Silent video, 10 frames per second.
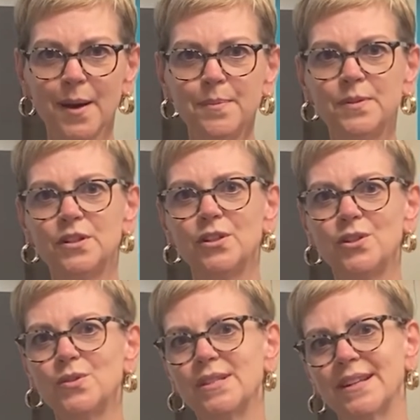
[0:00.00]
up to
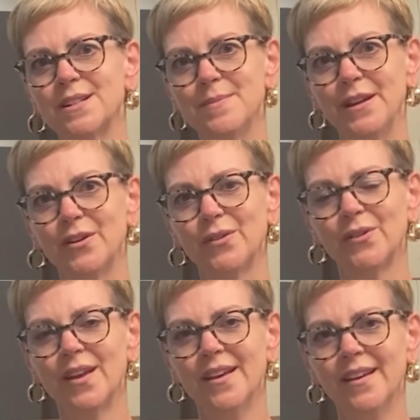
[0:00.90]
two centimeters.